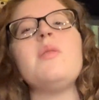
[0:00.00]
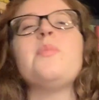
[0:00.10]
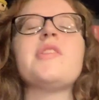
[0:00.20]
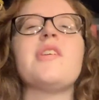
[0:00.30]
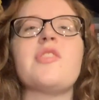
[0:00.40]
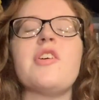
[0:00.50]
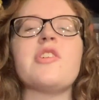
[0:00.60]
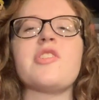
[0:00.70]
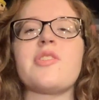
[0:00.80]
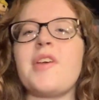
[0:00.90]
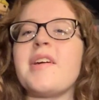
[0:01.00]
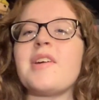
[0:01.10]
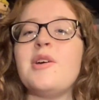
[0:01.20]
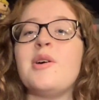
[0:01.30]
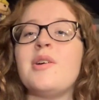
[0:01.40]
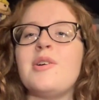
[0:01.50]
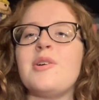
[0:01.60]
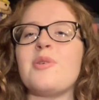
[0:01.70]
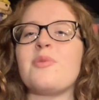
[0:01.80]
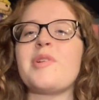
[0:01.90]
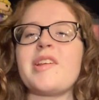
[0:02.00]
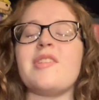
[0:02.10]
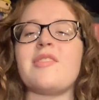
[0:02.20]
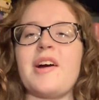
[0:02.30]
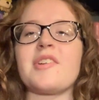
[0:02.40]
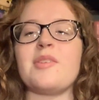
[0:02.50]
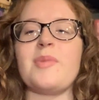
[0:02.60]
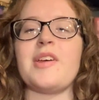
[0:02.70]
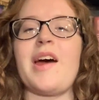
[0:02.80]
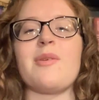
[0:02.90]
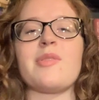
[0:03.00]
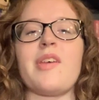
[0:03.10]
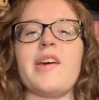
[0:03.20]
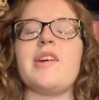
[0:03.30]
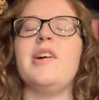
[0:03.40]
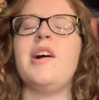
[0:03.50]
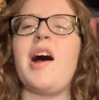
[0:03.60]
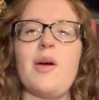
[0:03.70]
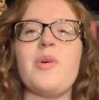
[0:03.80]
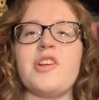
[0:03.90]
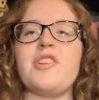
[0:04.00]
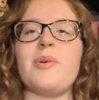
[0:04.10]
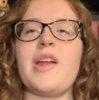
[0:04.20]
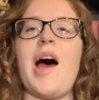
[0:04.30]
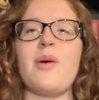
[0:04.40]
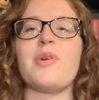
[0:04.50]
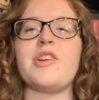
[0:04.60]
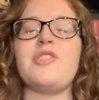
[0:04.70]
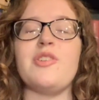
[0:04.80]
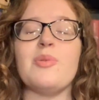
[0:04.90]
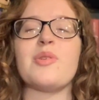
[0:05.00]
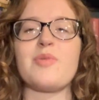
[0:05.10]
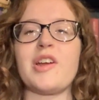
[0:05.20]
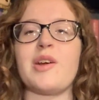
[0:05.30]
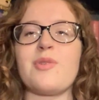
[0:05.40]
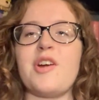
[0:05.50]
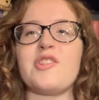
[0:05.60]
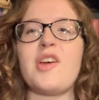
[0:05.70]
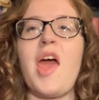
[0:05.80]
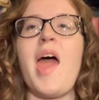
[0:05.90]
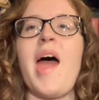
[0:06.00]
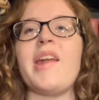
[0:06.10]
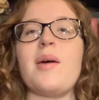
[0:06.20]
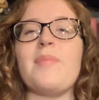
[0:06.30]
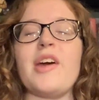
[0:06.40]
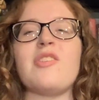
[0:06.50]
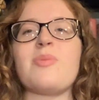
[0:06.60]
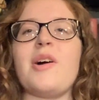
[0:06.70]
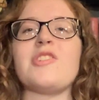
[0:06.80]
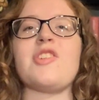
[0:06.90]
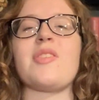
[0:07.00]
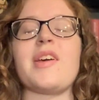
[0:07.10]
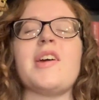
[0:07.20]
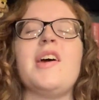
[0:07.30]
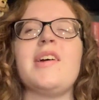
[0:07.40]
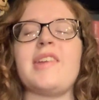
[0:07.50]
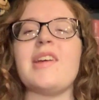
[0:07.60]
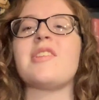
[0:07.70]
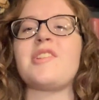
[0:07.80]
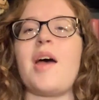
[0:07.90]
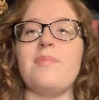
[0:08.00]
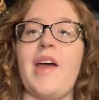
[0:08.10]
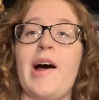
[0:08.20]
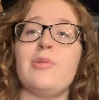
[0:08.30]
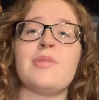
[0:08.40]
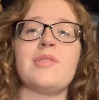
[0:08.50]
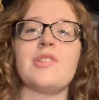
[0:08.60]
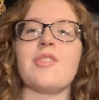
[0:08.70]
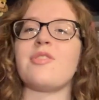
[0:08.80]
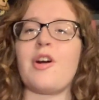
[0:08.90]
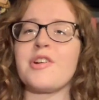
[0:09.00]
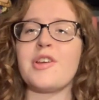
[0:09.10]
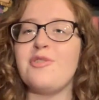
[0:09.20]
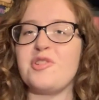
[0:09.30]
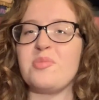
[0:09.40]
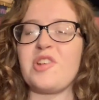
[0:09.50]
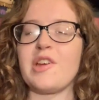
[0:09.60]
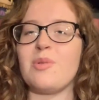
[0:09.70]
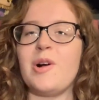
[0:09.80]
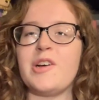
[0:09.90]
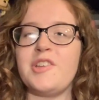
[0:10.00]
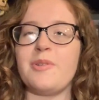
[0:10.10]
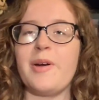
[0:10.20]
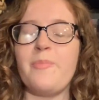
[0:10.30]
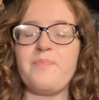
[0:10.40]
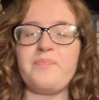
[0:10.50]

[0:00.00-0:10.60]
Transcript: But this year it just like really stuck to me, and I was like, I want to do it. I want to do the reading rush, and I might as well just like take the time now to start a YouTube channel while I do it.